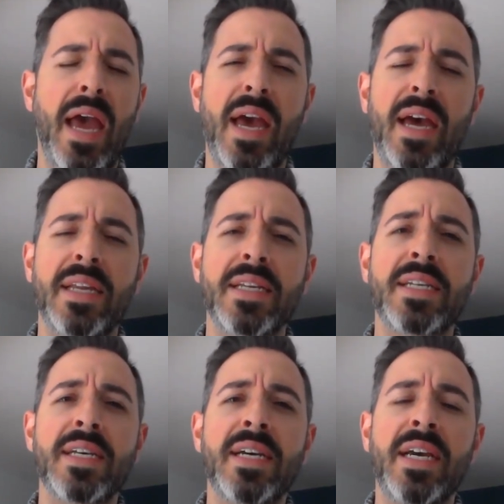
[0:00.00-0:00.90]

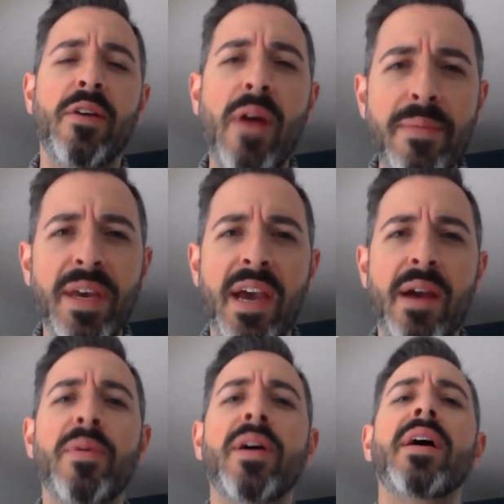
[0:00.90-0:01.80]
And he grabbed the
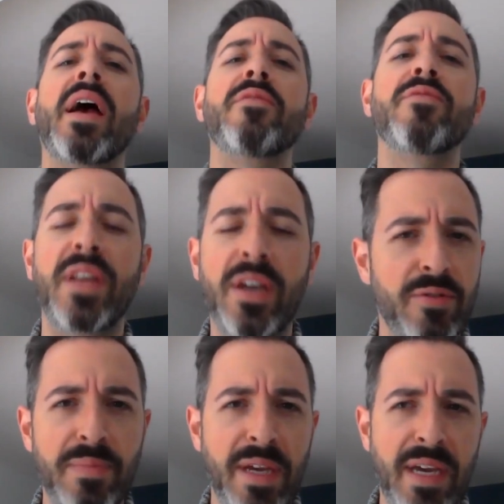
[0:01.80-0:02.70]
camera and
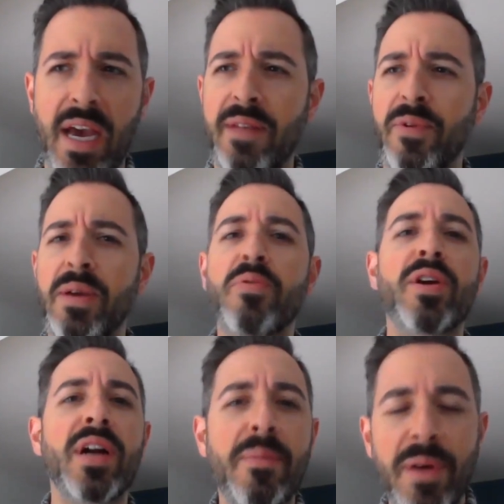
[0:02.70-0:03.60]
videoed me, and we
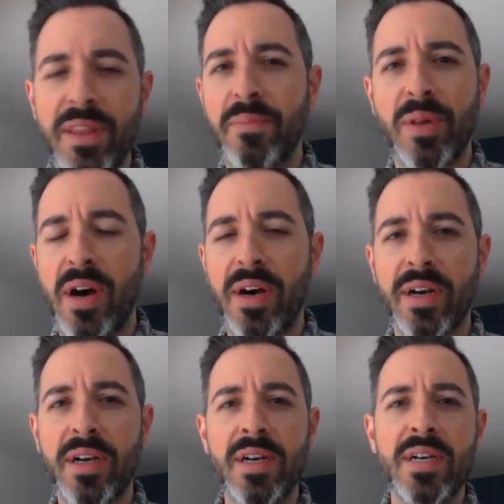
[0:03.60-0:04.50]
put it up on the
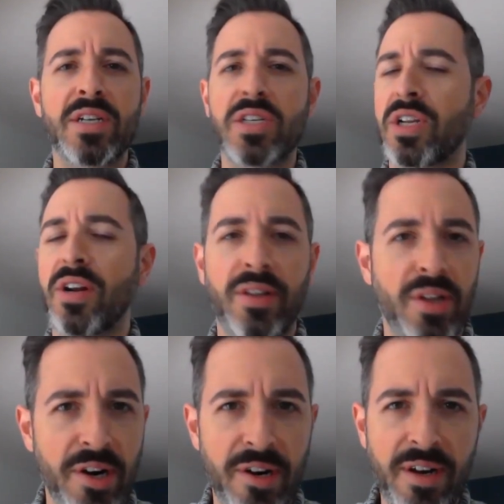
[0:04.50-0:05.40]
blog just on a
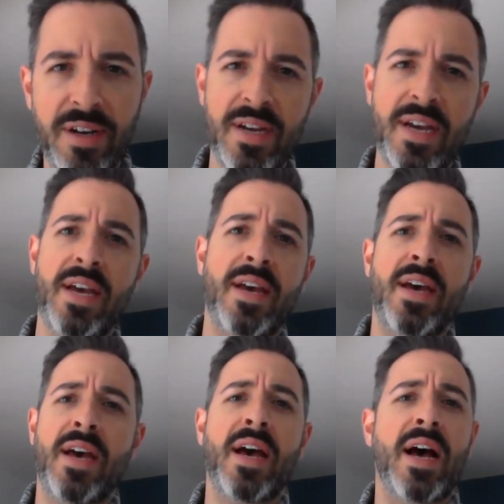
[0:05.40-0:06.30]
lark,
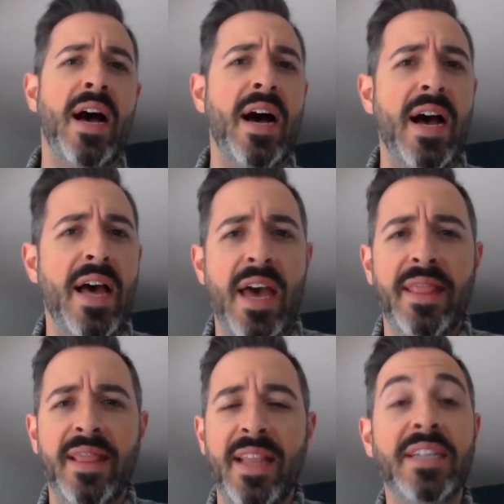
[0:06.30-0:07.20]

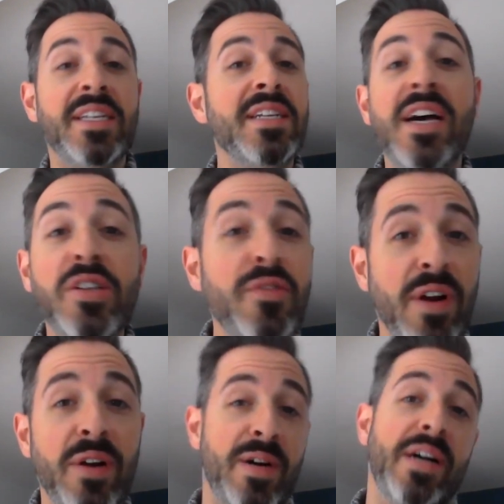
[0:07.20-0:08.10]
and it did not do
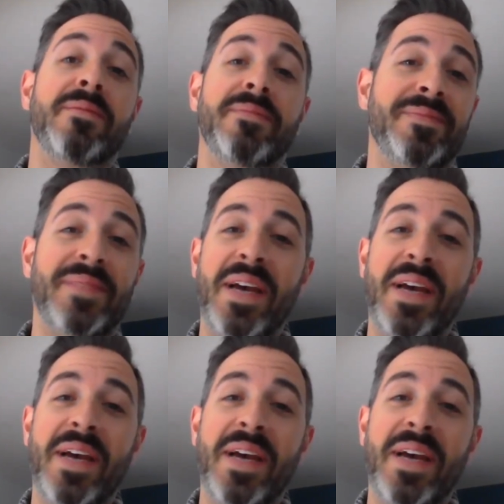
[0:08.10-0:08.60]
very well.